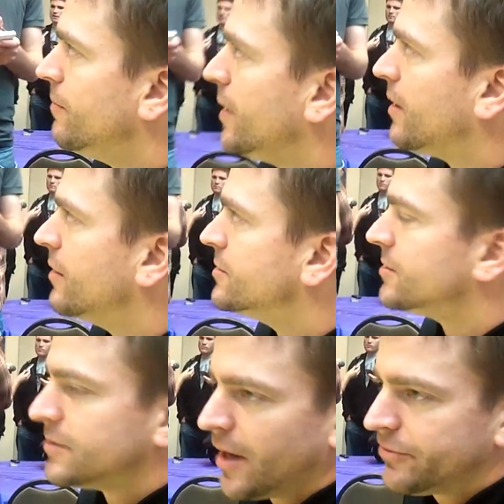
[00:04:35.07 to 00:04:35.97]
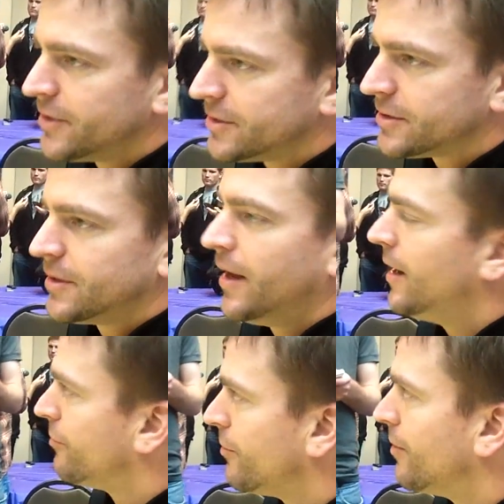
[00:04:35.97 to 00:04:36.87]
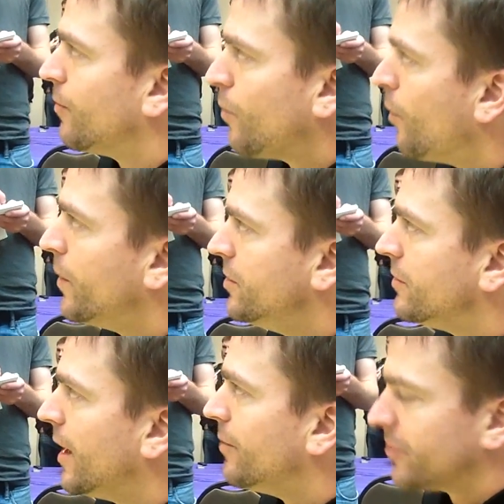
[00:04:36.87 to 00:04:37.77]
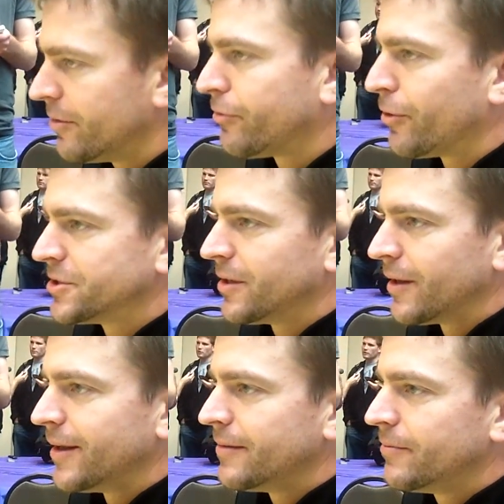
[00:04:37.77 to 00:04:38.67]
Because toughness and effort won't win you games, unfortunately.